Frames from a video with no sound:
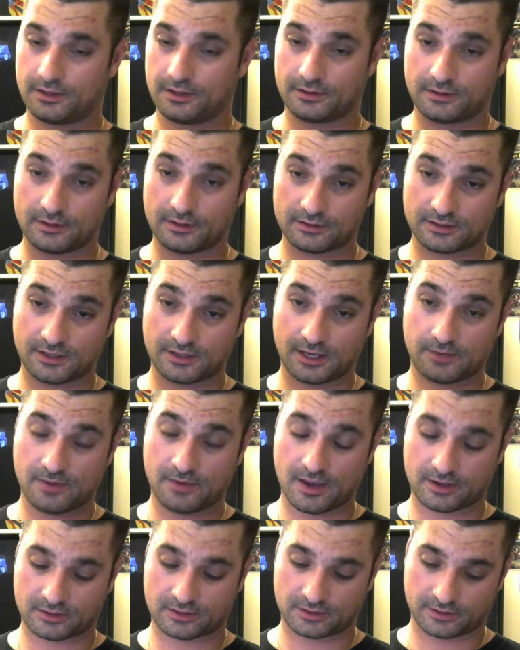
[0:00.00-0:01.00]
this game
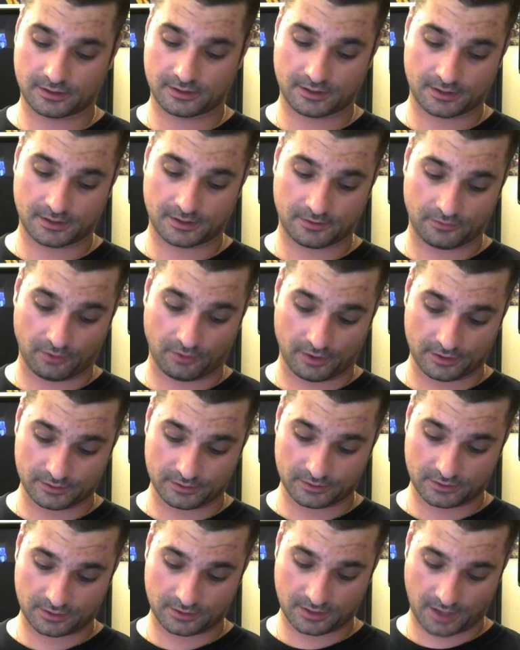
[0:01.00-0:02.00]
actually
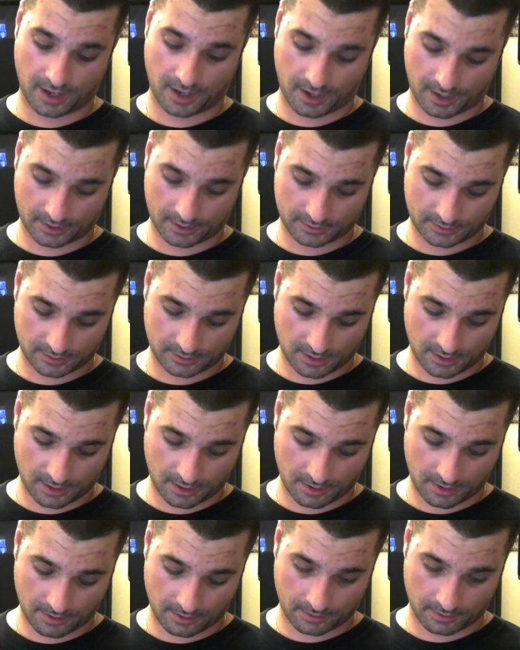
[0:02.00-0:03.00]
runs at
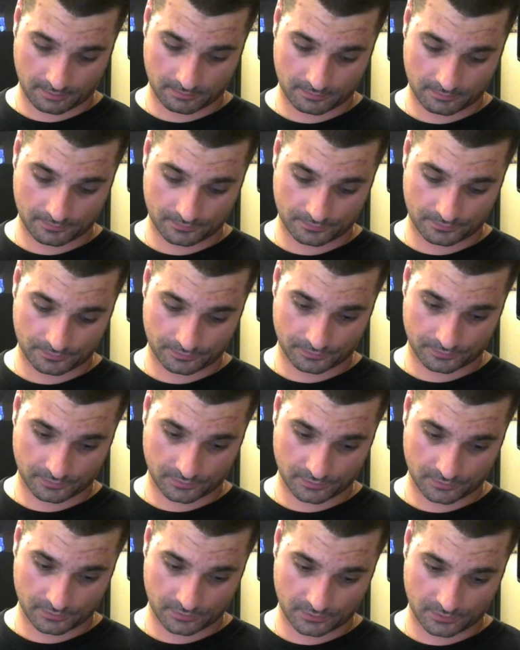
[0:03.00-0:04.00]

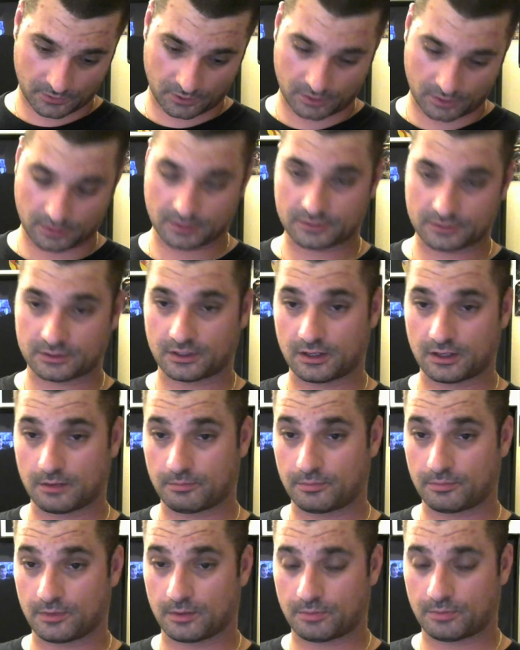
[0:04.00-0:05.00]
well, at least it
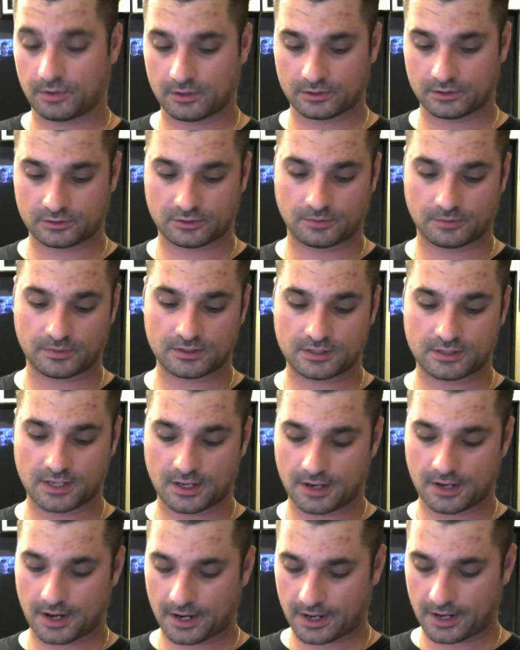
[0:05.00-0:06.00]
appears to be
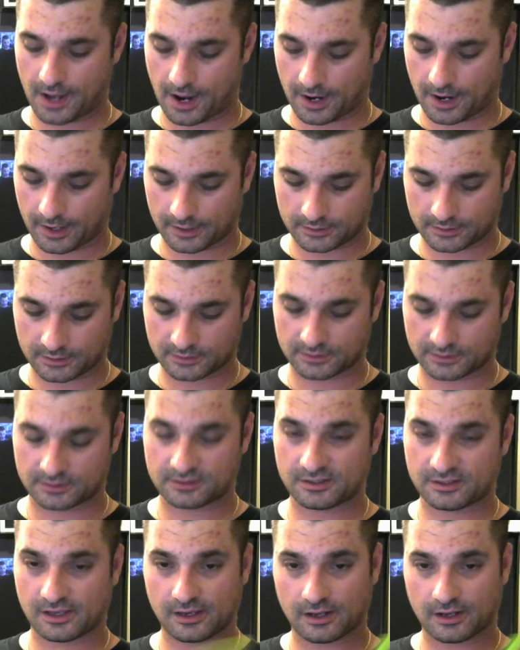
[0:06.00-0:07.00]
1080i. It doesn't
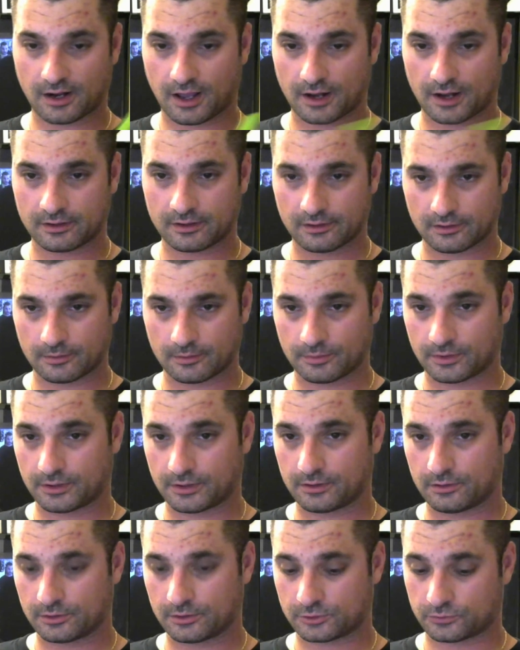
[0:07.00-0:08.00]
say it on here, but
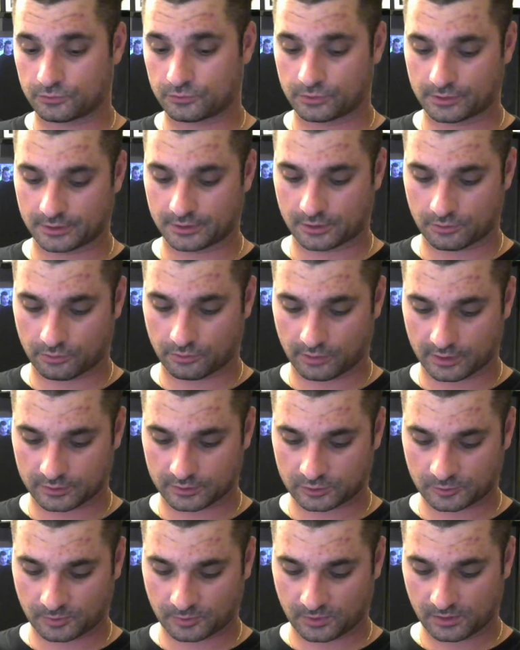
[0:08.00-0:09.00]
it looks really
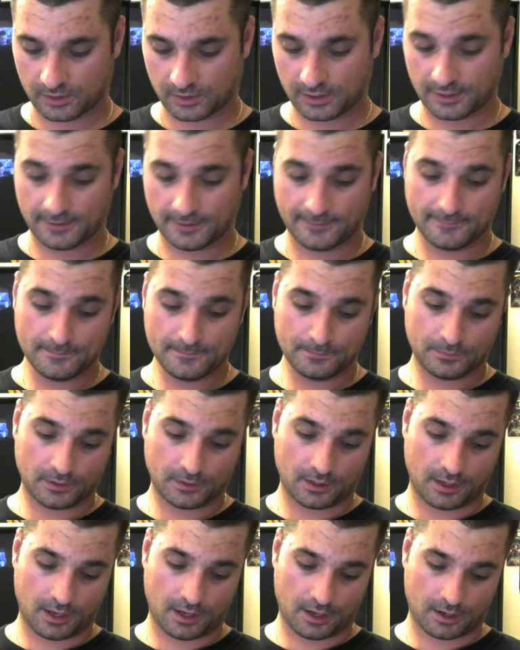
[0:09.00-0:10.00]
crisp,
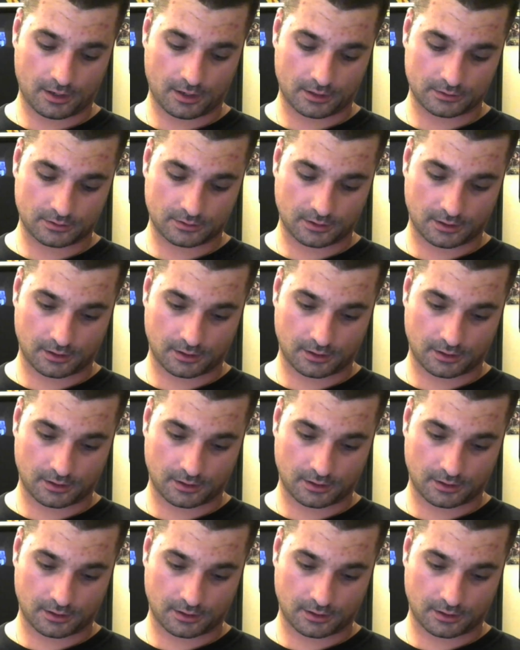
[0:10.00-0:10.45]
and